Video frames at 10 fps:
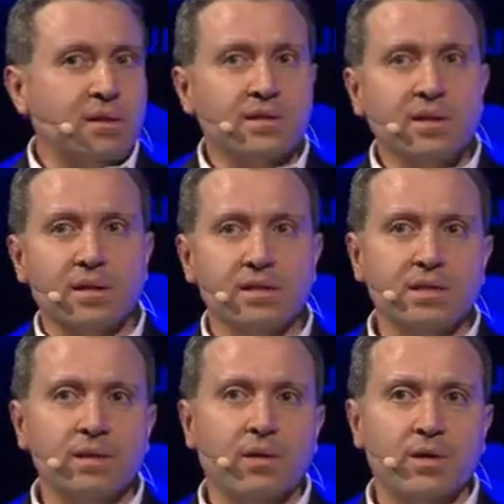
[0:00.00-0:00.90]
silicon
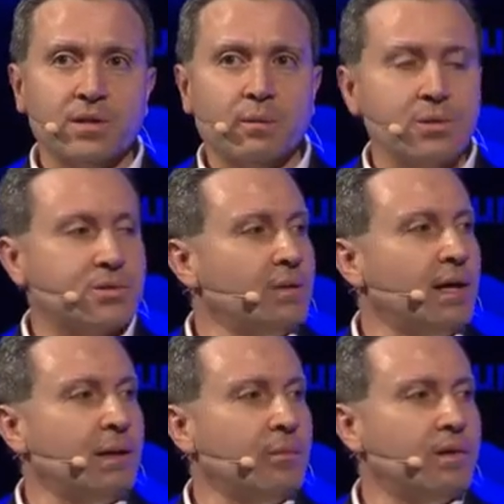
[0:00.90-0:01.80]
CMOS, the most
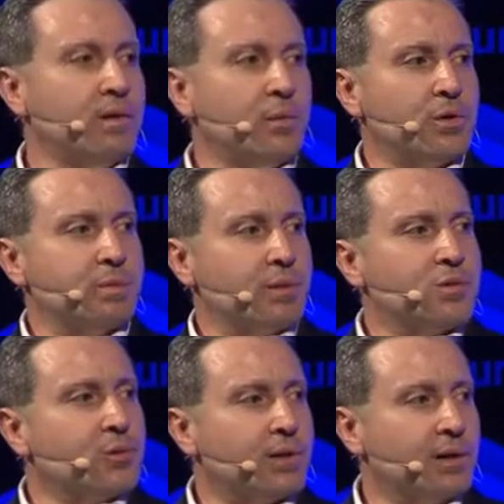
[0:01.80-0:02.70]
reliable, the most
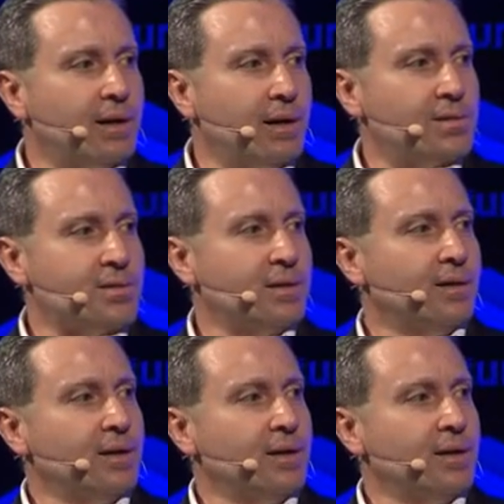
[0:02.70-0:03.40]
mature technology